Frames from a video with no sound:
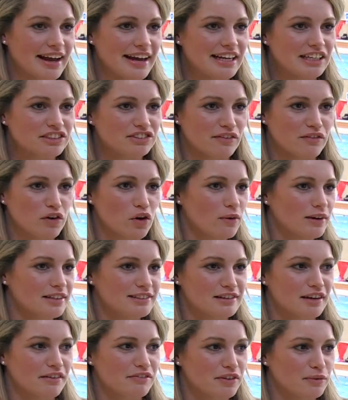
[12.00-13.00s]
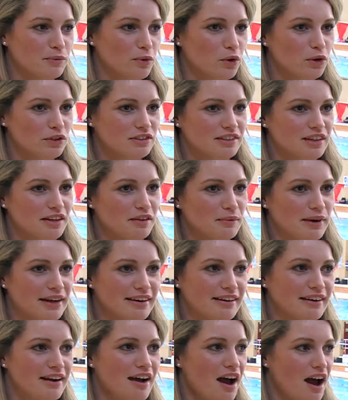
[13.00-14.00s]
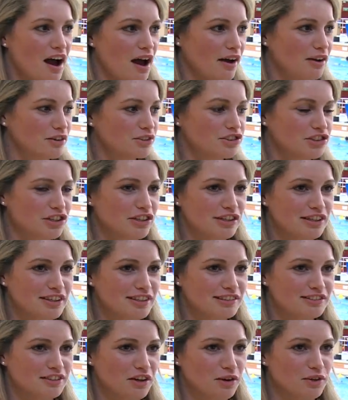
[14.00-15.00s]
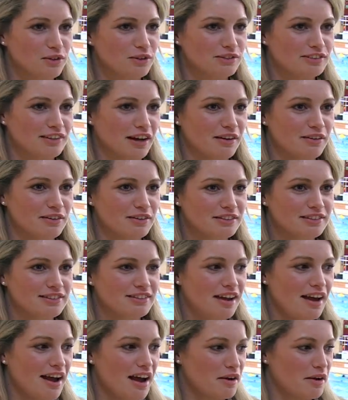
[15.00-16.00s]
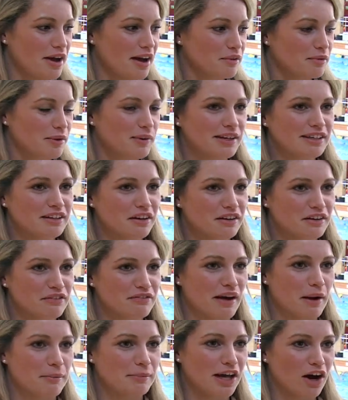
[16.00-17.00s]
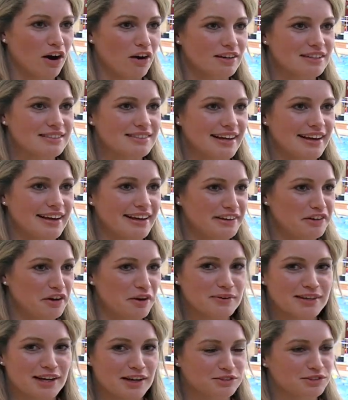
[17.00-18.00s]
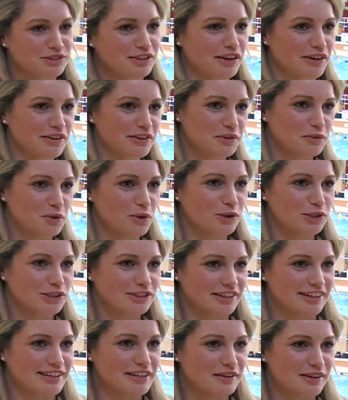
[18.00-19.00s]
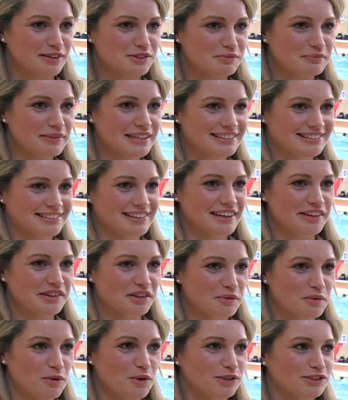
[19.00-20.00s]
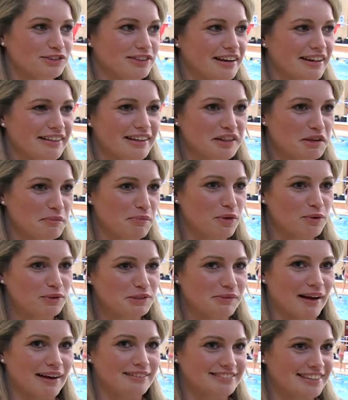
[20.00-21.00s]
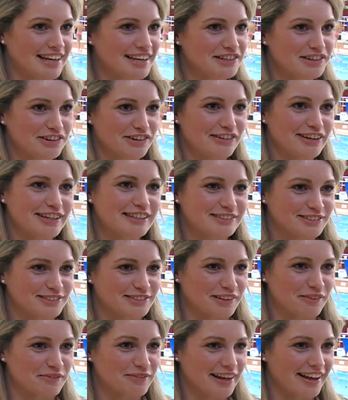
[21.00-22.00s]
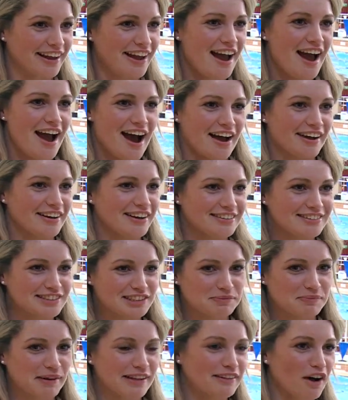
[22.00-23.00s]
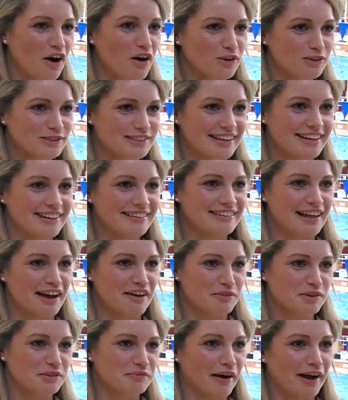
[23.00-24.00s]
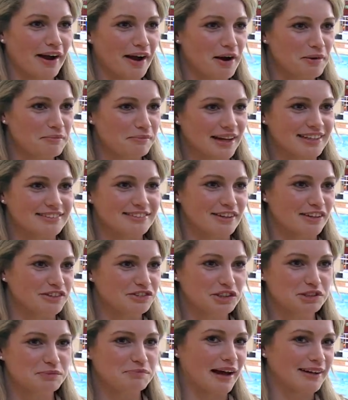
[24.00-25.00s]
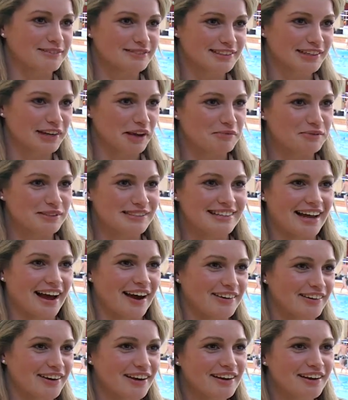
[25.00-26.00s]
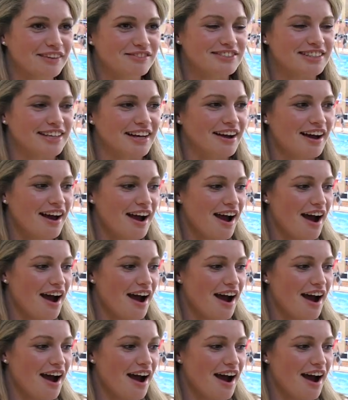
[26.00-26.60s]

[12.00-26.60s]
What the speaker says: age. I've always loved the water. When I was 2 years old, we went on a family holiday and no one else would go in the water, and there was me still in the water, and I think the pool was about 10 degrees or something, and I just spent the whole day in there with my armbands on, just bouncing up and down. I loved it.